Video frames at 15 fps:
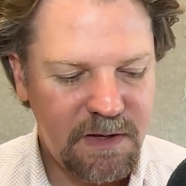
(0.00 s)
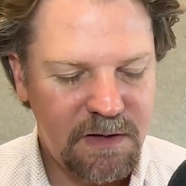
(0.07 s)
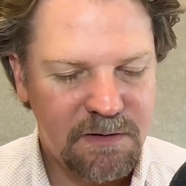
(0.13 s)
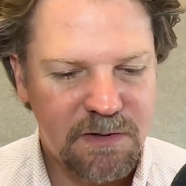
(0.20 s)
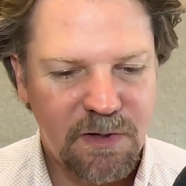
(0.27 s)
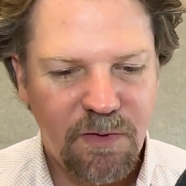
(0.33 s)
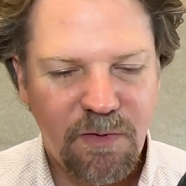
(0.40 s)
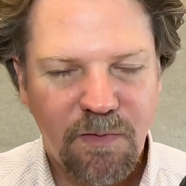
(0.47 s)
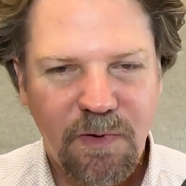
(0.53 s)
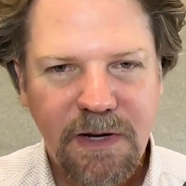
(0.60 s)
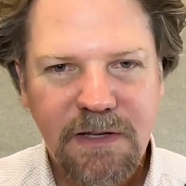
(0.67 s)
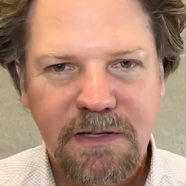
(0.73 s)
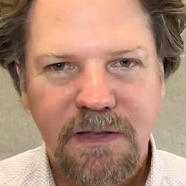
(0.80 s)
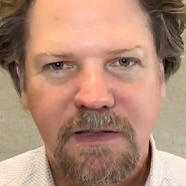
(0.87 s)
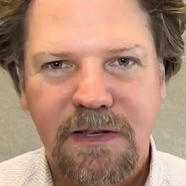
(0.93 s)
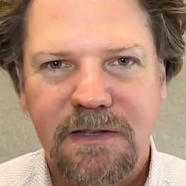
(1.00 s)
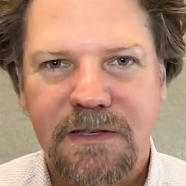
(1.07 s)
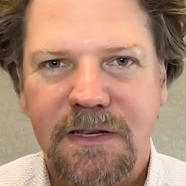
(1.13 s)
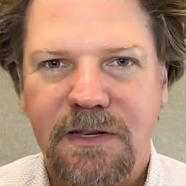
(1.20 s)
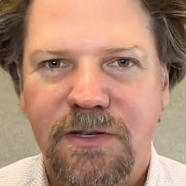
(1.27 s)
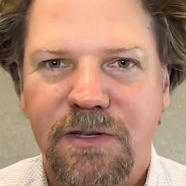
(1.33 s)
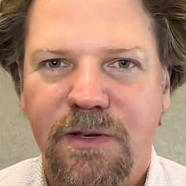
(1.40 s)
So the reason this
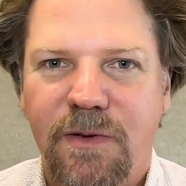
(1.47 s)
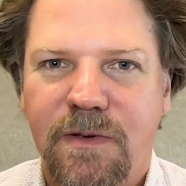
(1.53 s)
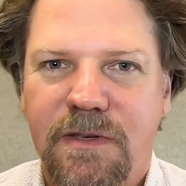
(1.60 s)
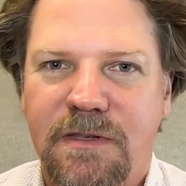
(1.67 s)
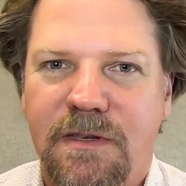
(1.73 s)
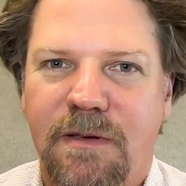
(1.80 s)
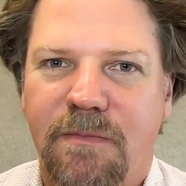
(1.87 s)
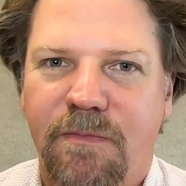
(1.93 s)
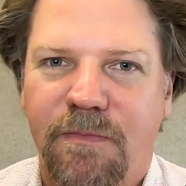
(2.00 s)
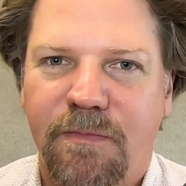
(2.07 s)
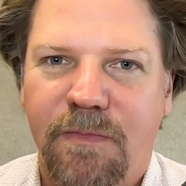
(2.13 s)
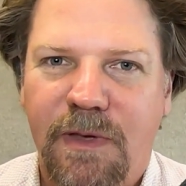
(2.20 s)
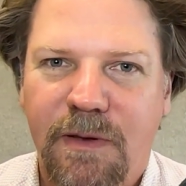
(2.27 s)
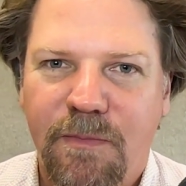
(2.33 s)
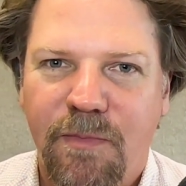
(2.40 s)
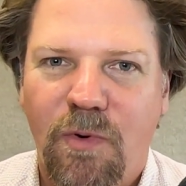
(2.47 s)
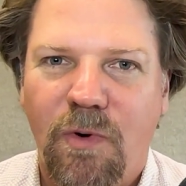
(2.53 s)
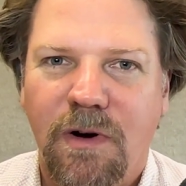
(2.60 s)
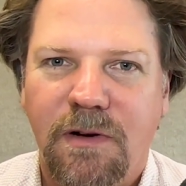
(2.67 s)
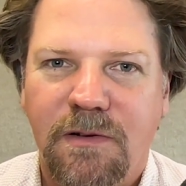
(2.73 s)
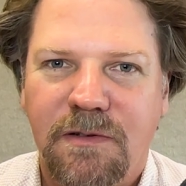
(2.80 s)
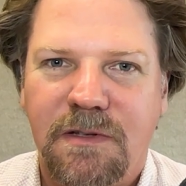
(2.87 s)
issue is
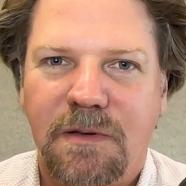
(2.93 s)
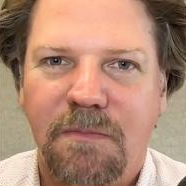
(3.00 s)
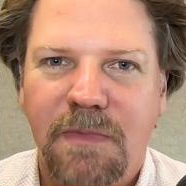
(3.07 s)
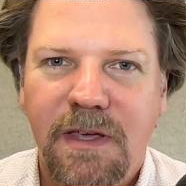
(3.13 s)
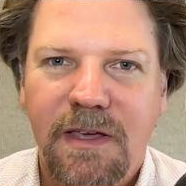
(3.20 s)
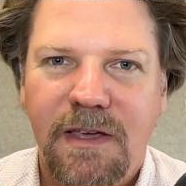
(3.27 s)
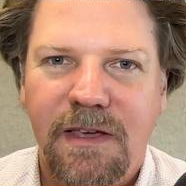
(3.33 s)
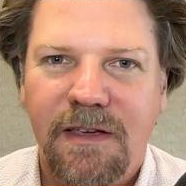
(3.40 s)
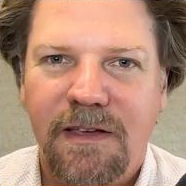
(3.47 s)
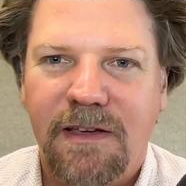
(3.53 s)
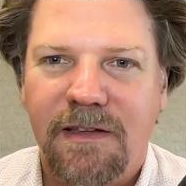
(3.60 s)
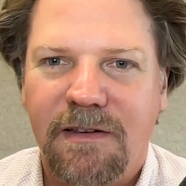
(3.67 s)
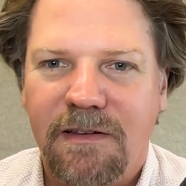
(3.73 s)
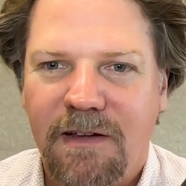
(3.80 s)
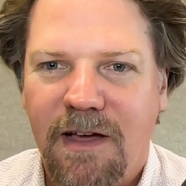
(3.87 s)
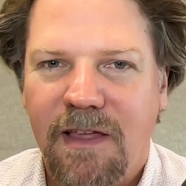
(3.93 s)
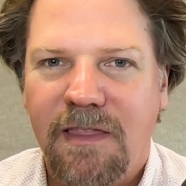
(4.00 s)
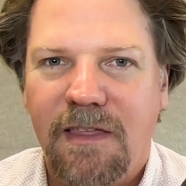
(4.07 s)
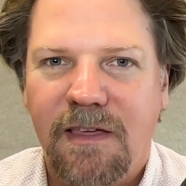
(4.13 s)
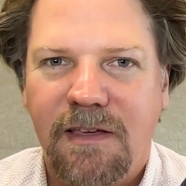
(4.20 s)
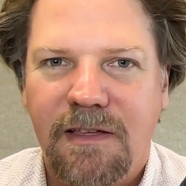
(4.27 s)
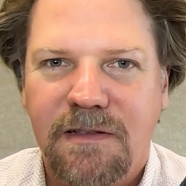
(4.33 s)
important to me, and I
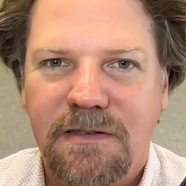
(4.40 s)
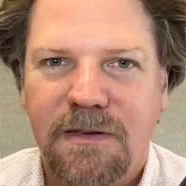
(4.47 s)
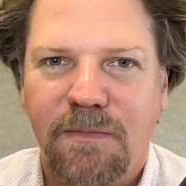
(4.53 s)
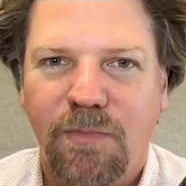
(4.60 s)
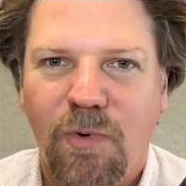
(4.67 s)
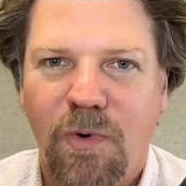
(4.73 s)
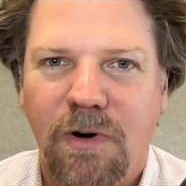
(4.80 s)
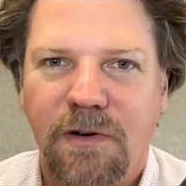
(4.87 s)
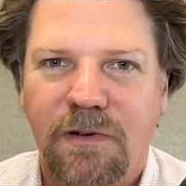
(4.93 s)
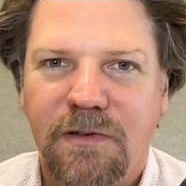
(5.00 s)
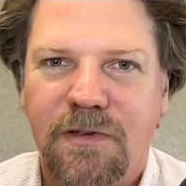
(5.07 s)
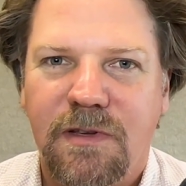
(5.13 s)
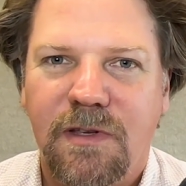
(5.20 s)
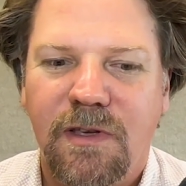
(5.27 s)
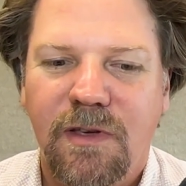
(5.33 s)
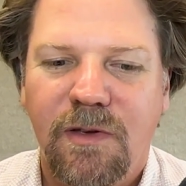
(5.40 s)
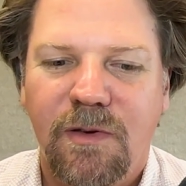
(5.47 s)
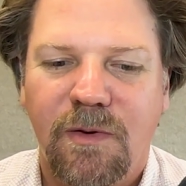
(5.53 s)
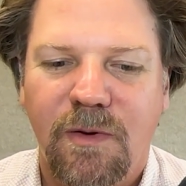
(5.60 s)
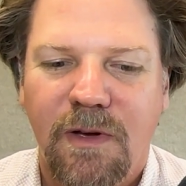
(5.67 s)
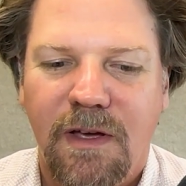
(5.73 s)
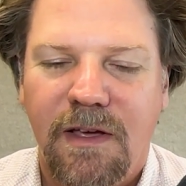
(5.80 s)
think it's important to
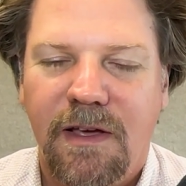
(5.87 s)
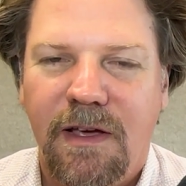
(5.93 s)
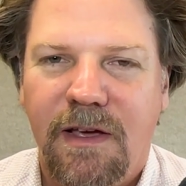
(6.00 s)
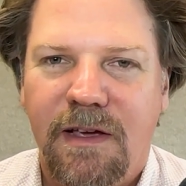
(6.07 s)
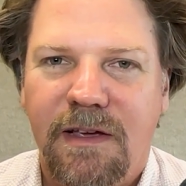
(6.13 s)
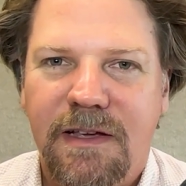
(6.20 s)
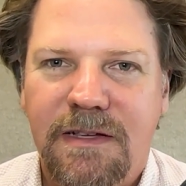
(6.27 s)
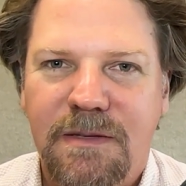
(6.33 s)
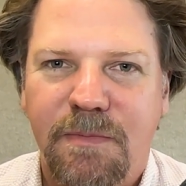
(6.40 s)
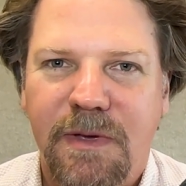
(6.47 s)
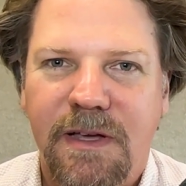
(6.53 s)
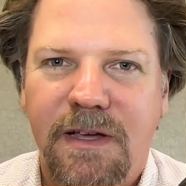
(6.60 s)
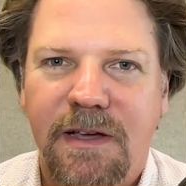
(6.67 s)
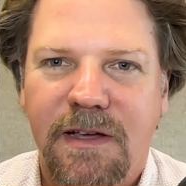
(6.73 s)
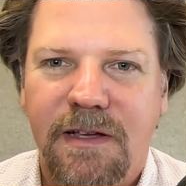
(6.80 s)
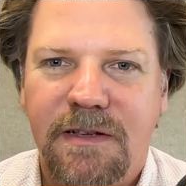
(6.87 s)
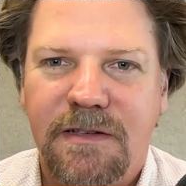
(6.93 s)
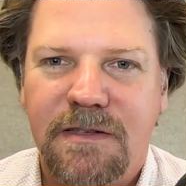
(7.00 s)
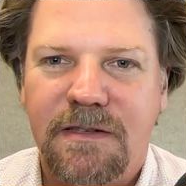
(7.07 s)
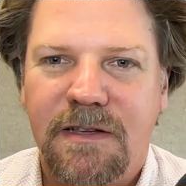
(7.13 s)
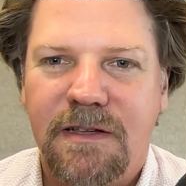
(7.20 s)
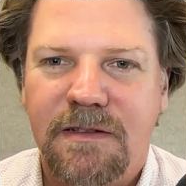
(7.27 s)
you, is
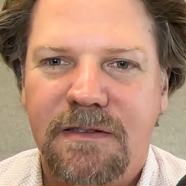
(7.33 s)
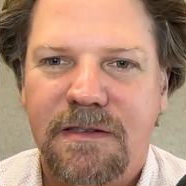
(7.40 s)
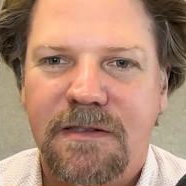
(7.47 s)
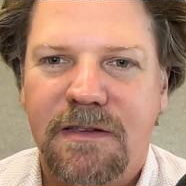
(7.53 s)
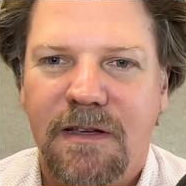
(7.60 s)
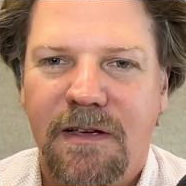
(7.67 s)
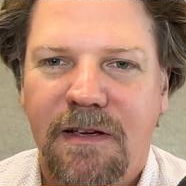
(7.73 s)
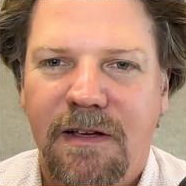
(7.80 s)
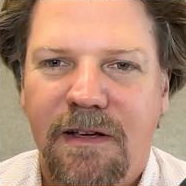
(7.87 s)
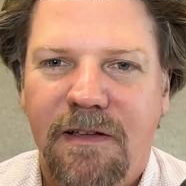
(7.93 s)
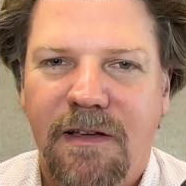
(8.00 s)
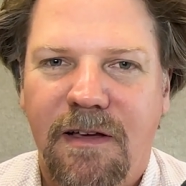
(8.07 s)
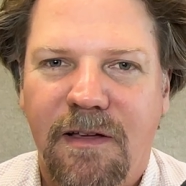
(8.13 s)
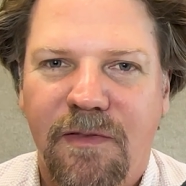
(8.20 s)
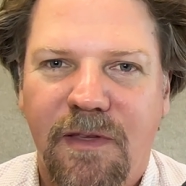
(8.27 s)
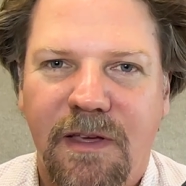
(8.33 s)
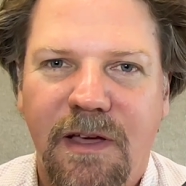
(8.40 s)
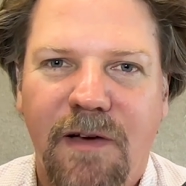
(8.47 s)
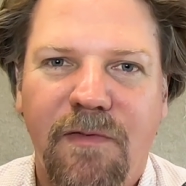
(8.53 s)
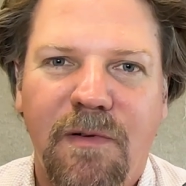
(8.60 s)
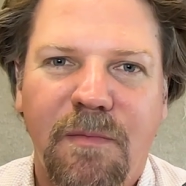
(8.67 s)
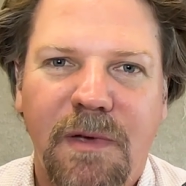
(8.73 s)
because it's the
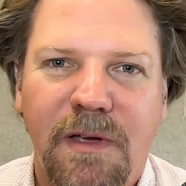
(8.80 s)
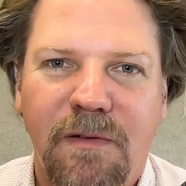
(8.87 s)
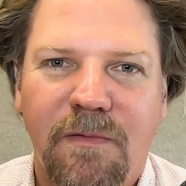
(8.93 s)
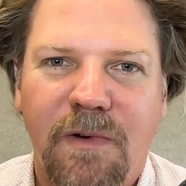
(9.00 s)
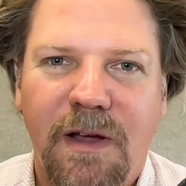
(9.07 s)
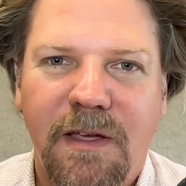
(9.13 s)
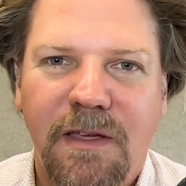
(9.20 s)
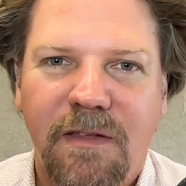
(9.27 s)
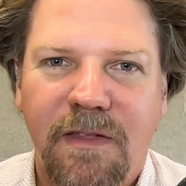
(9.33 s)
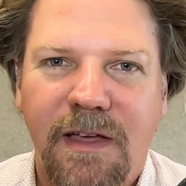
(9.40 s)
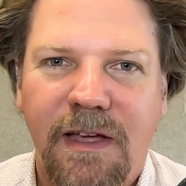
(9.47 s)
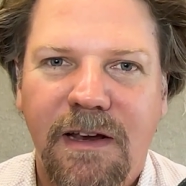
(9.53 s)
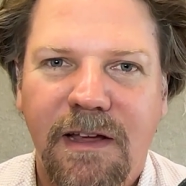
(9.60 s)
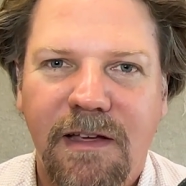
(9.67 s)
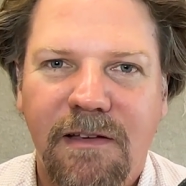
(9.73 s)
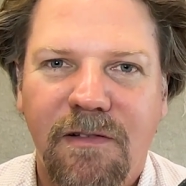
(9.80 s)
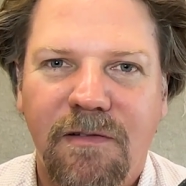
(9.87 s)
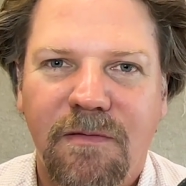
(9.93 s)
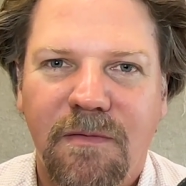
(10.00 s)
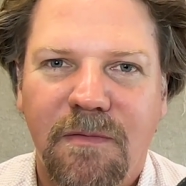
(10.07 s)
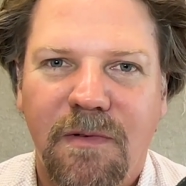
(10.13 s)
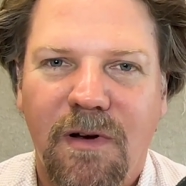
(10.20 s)
government regulating
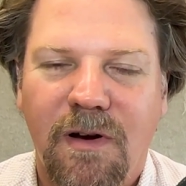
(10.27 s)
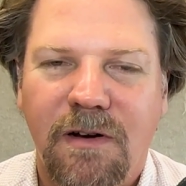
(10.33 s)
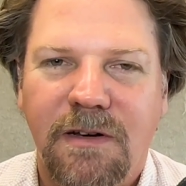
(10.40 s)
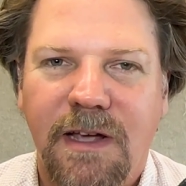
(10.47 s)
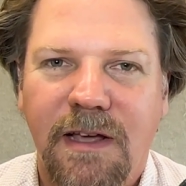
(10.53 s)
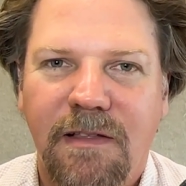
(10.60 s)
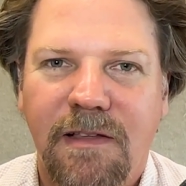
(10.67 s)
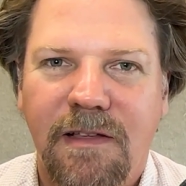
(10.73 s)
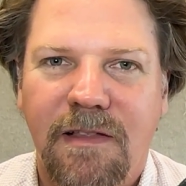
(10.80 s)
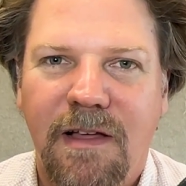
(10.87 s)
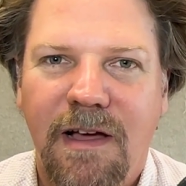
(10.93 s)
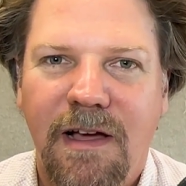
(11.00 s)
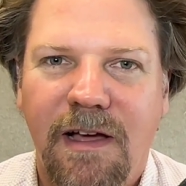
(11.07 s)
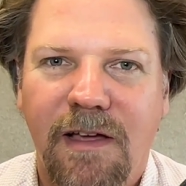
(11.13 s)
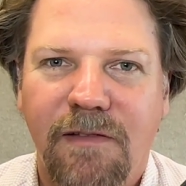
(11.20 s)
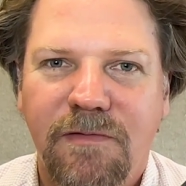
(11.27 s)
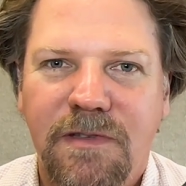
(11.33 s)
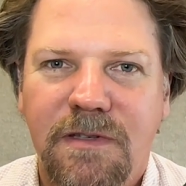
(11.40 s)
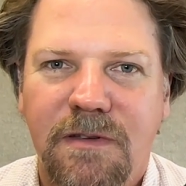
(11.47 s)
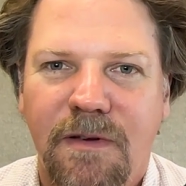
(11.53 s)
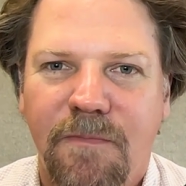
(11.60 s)
our daily lives.